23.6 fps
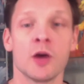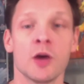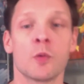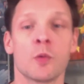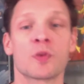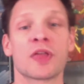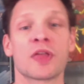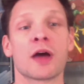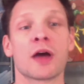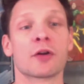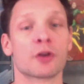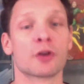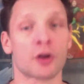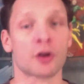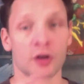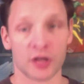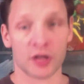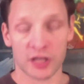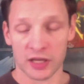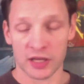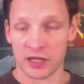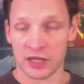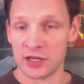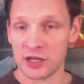without
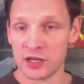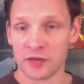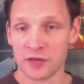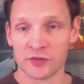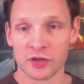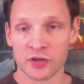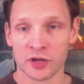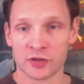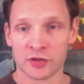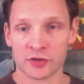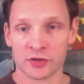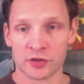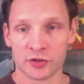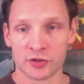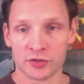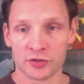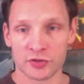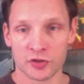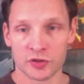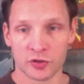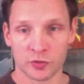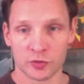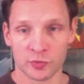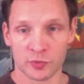hurting any of the other
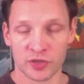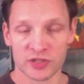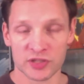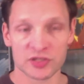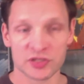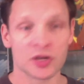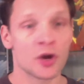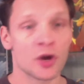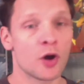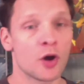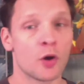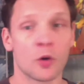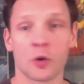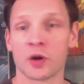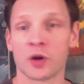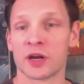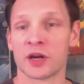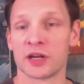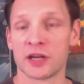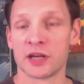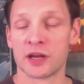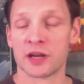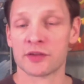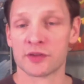Inhumans or
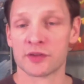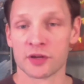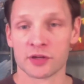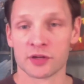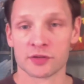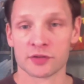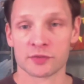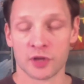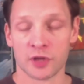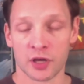any of the